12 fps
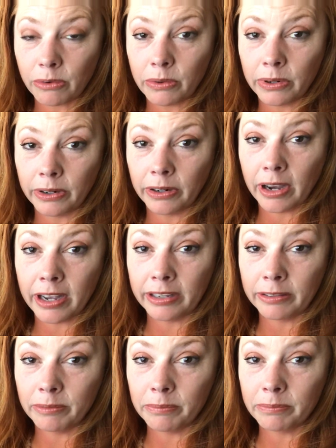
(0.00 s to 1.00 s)
or
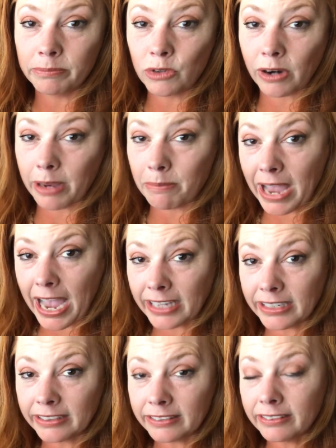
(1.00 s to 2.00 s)
dry
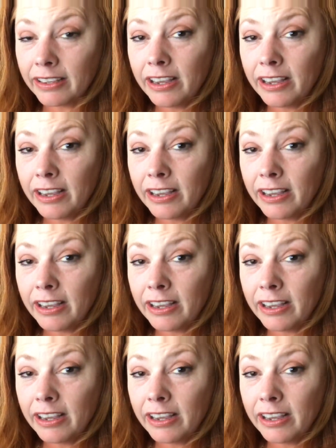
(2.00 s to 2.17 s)
paddocks,